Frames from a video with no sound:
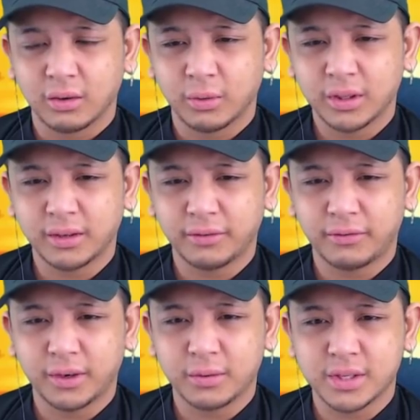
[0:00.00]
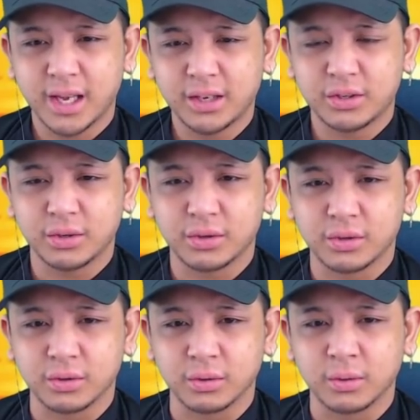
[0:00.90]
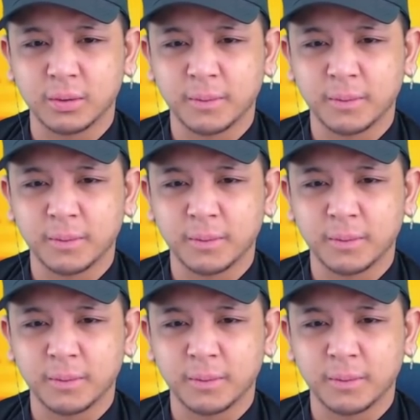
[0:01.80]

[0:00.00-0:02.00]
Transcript: What the fuck was that jutsu?